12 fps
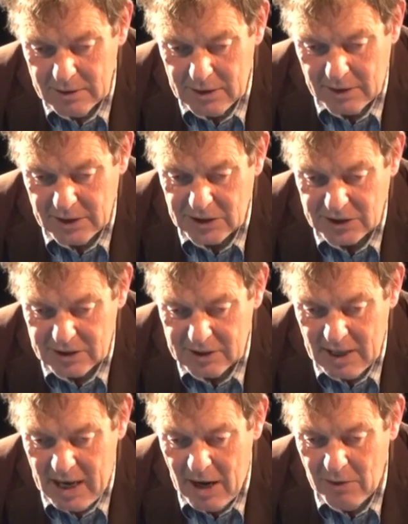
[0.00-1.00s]
So this is
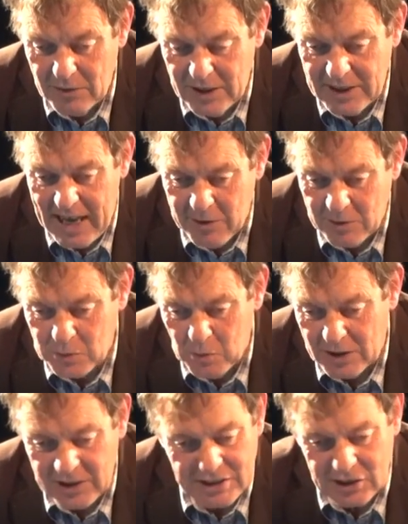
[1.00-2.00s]
how the language ones,